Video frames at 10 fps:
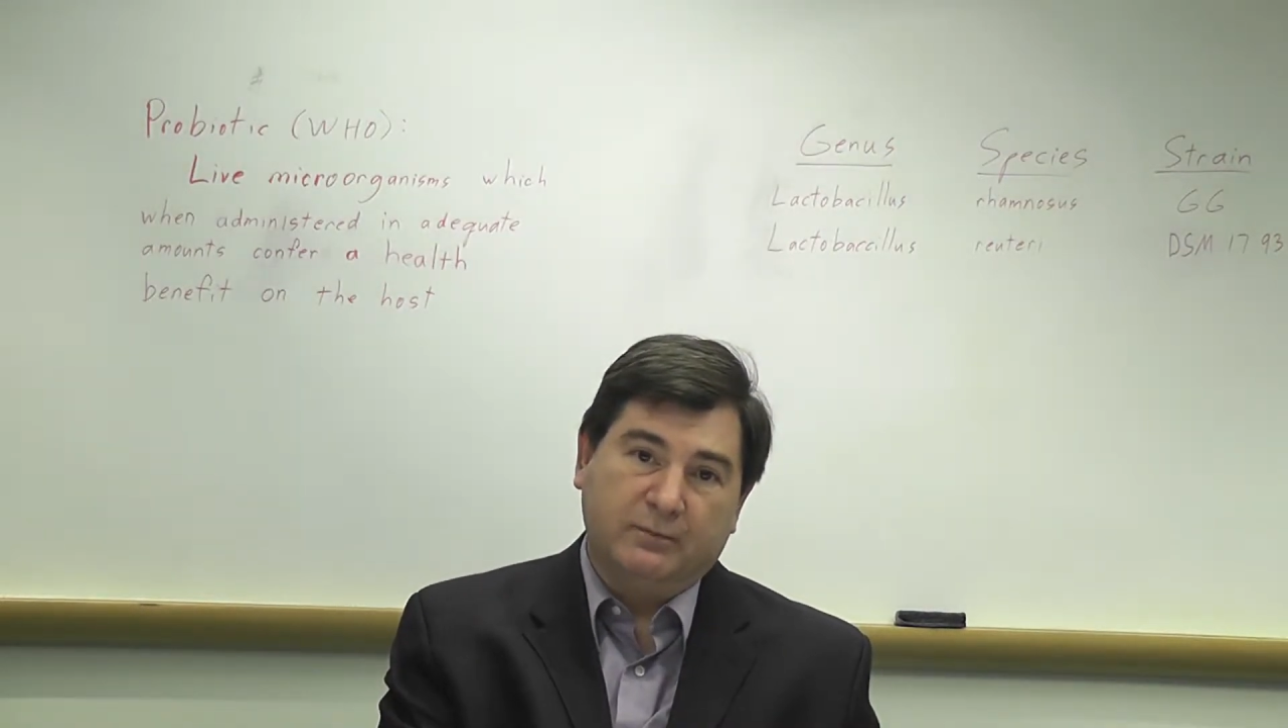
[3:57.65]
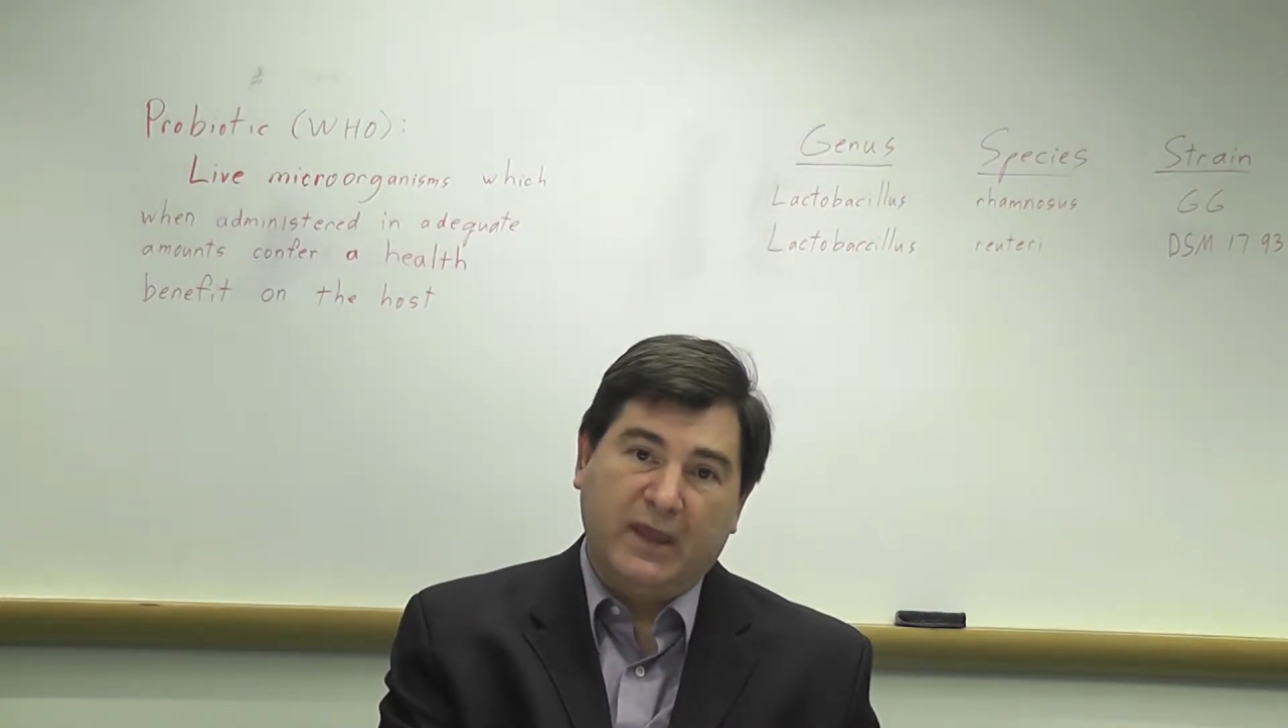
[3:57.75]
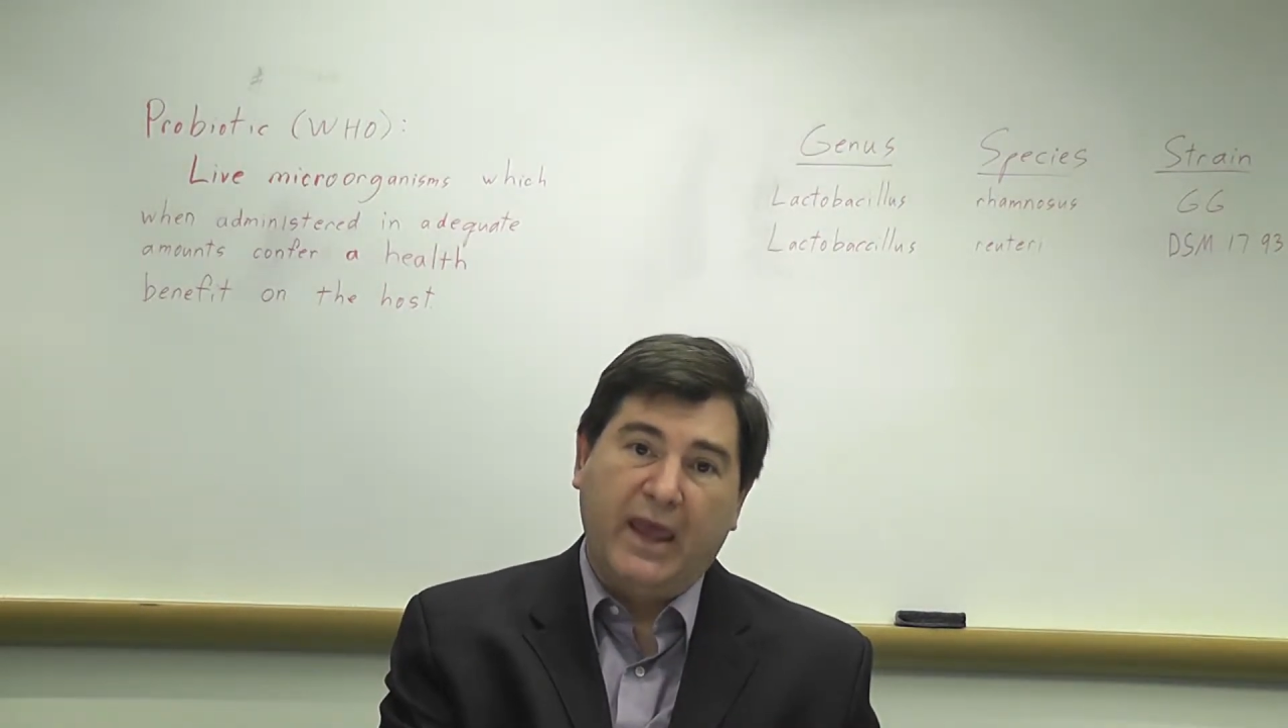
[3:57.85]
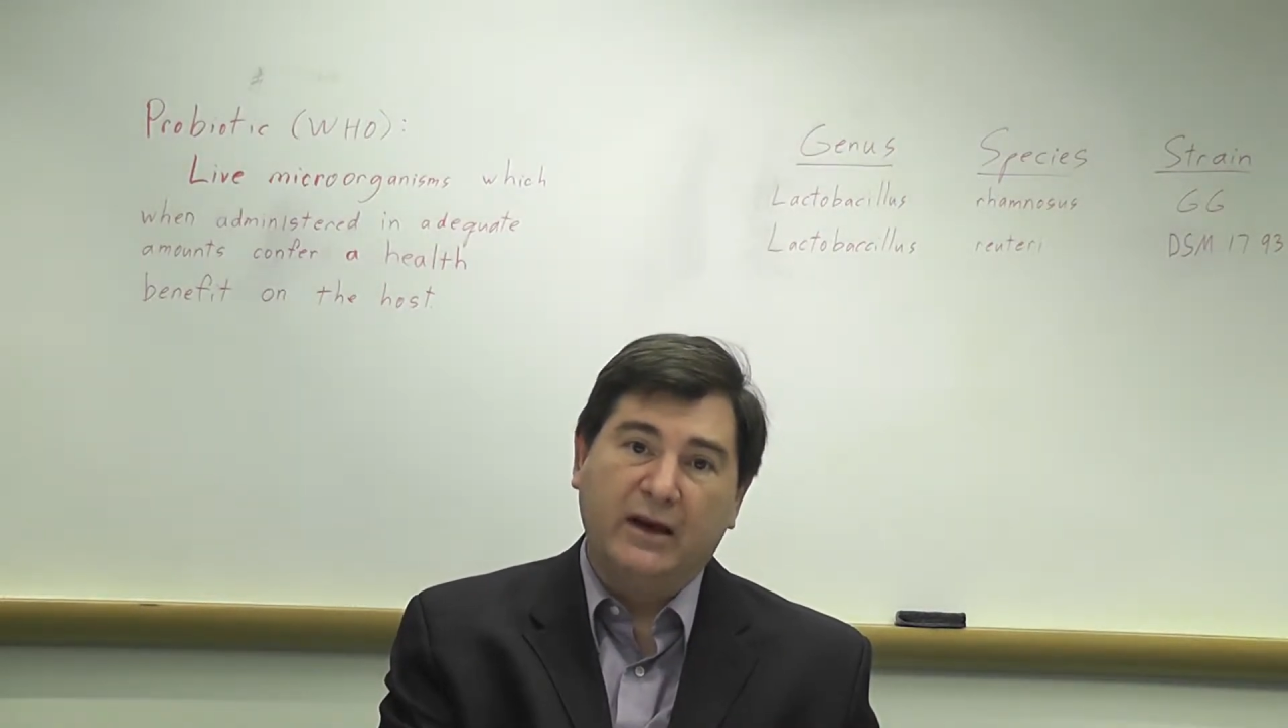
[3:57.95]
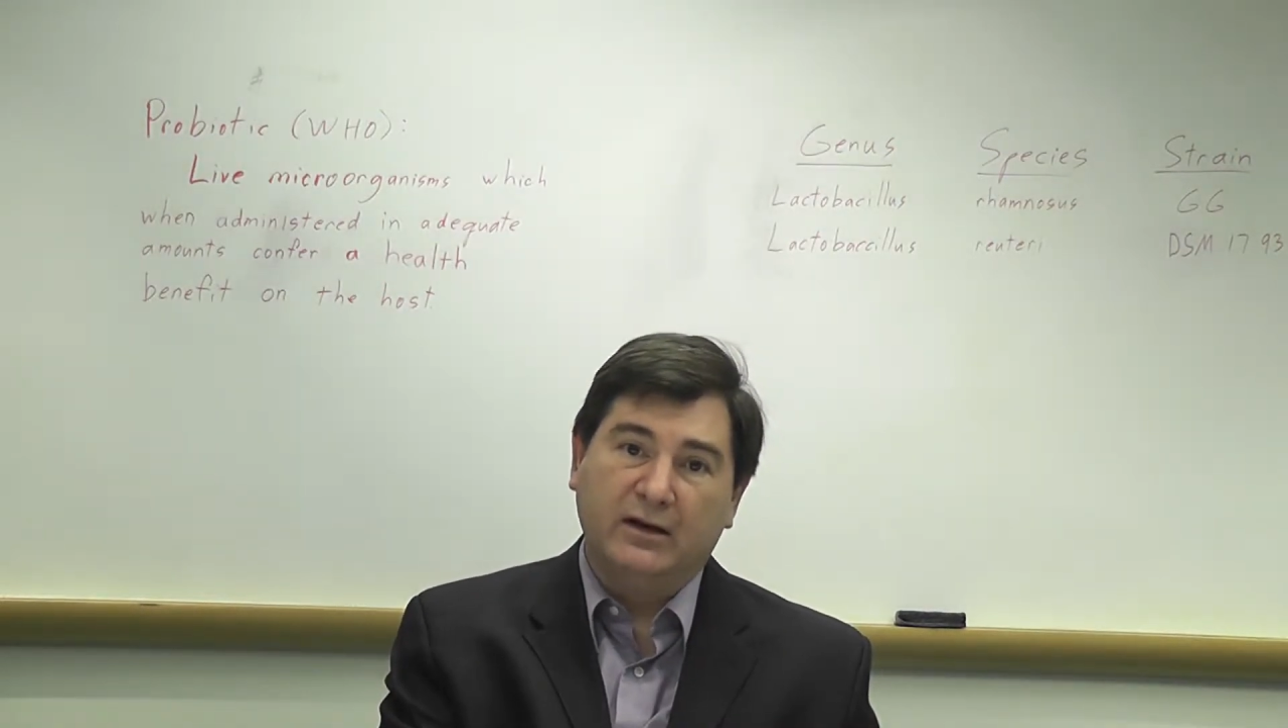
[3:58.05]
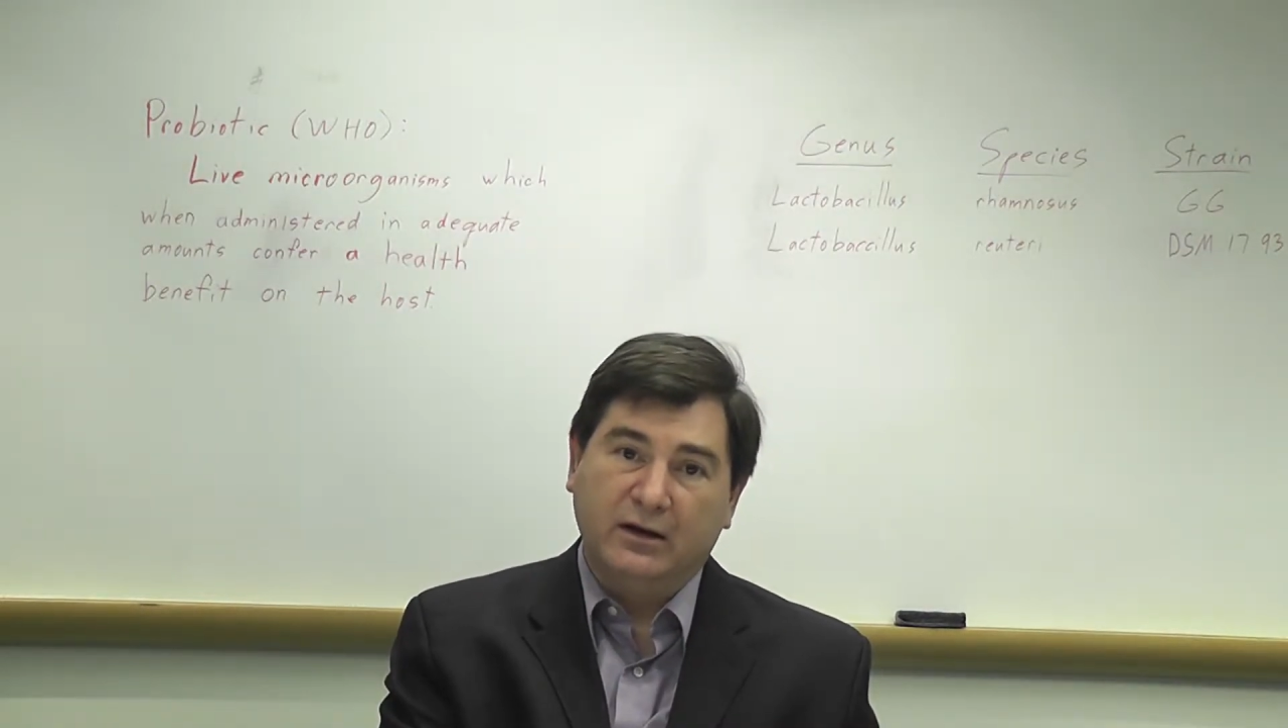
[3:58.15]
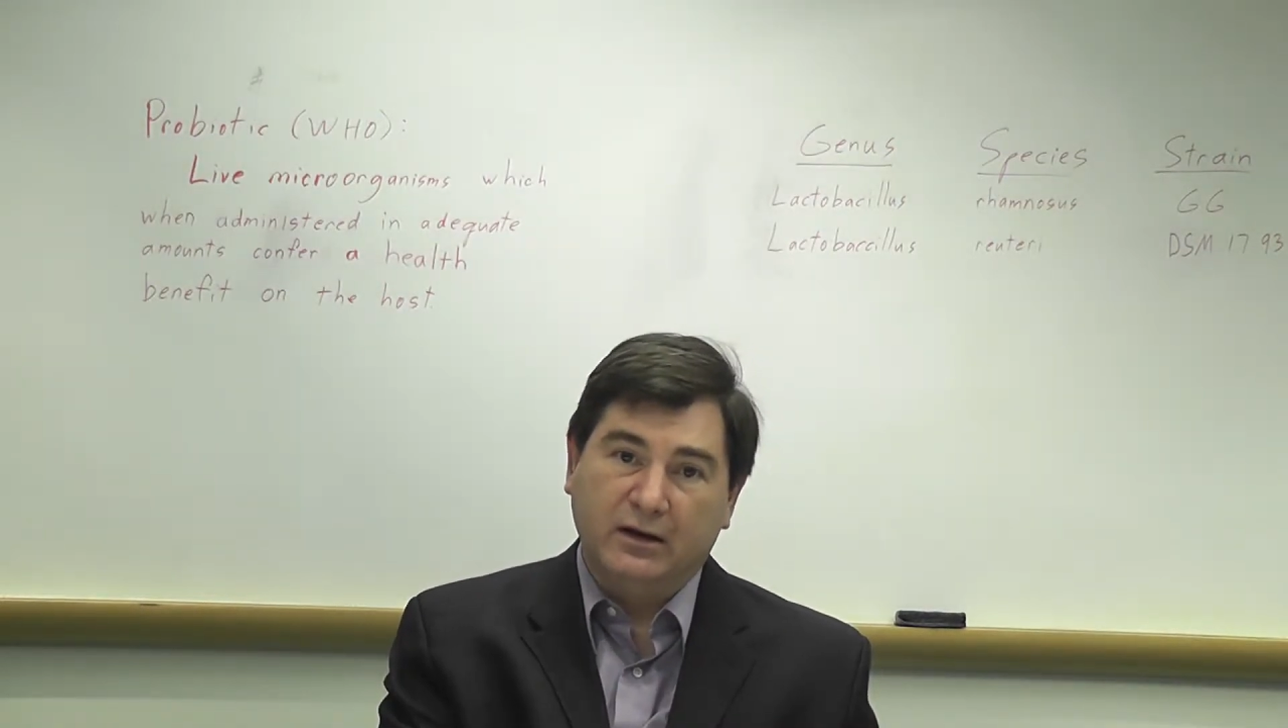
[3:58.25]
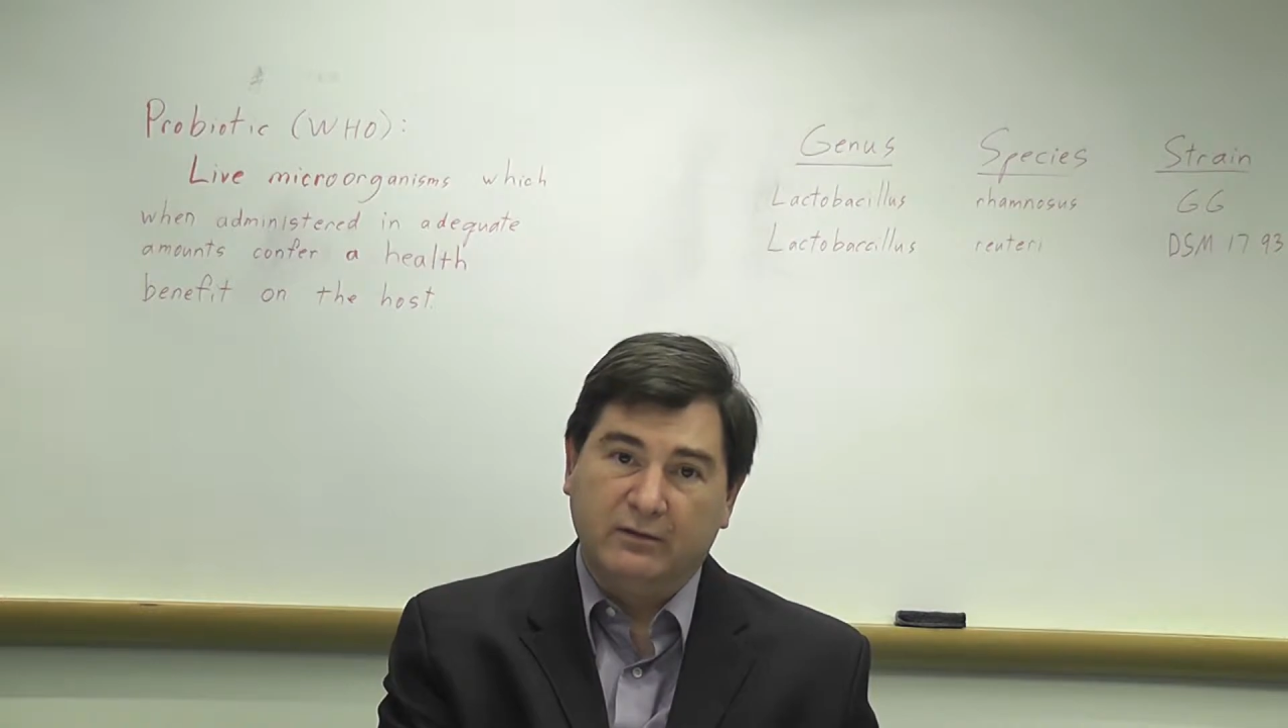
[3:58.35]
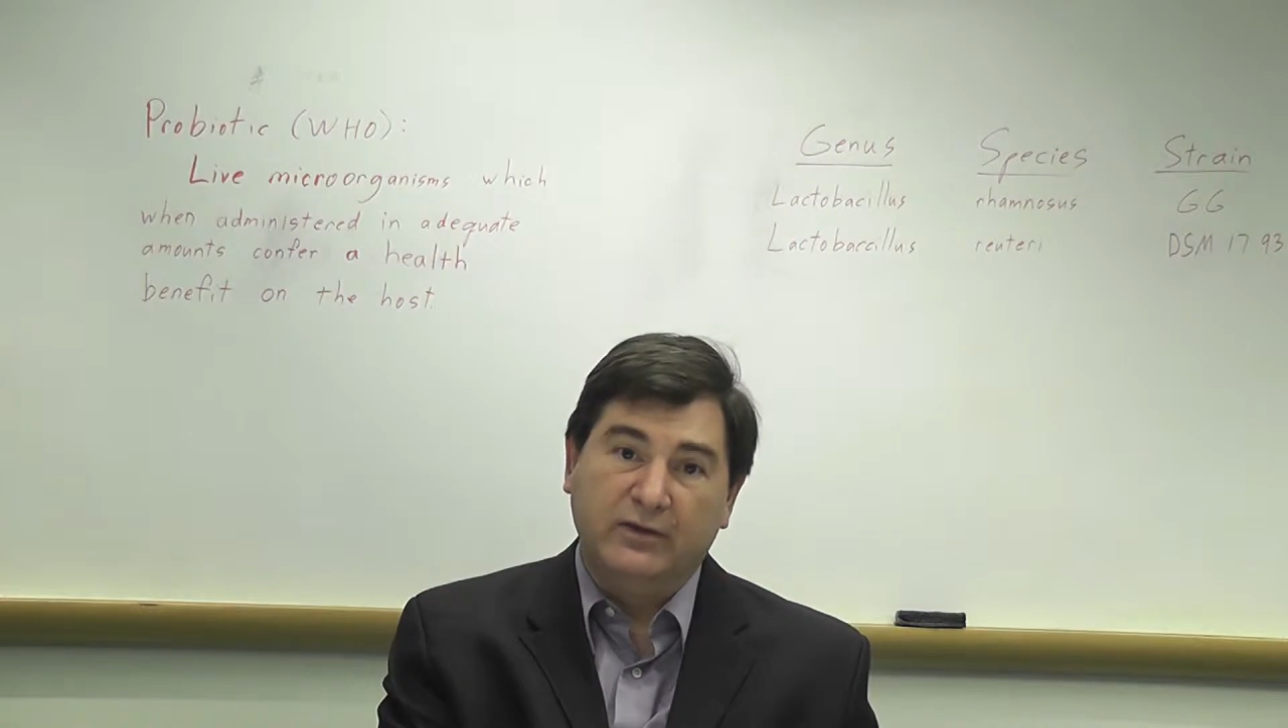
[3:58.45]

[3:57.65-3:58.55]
Canada